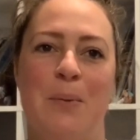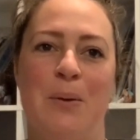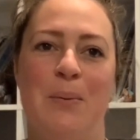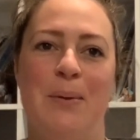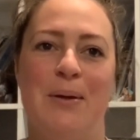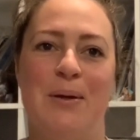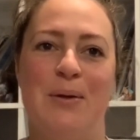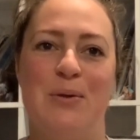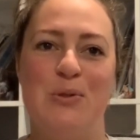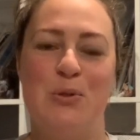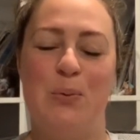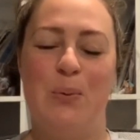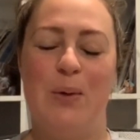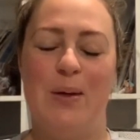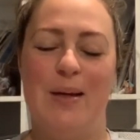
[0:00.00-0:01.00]
But when I got
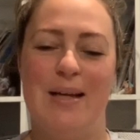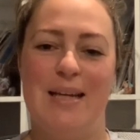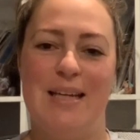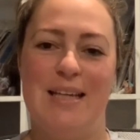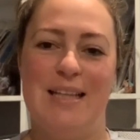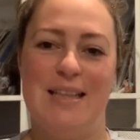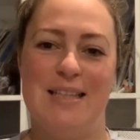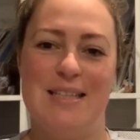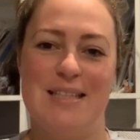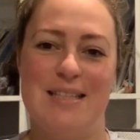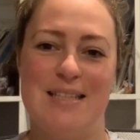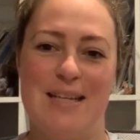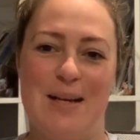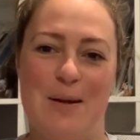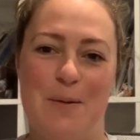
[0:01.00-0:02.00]
to work
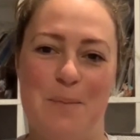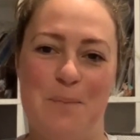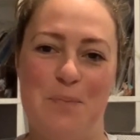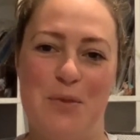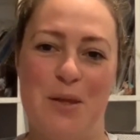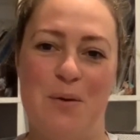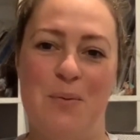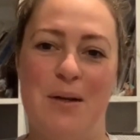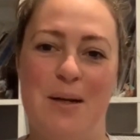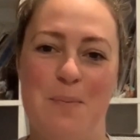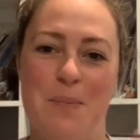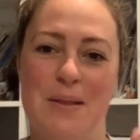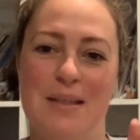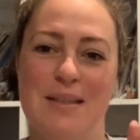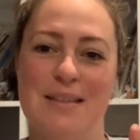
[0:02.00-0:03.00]
I went
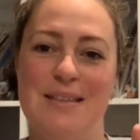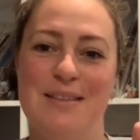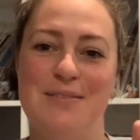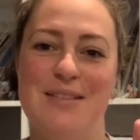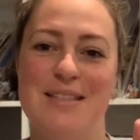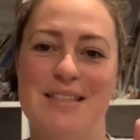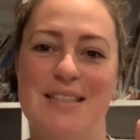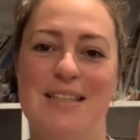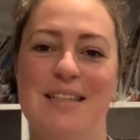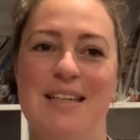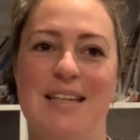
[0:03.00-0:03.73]
up in the lifts